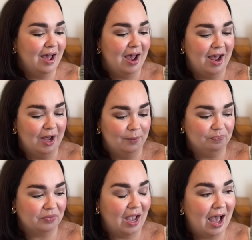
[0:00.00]

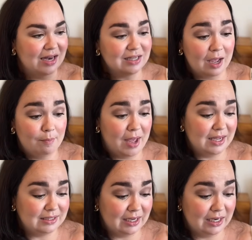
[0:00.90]
And I'm
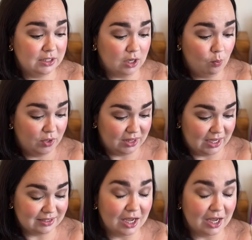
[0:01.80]
basically done with this.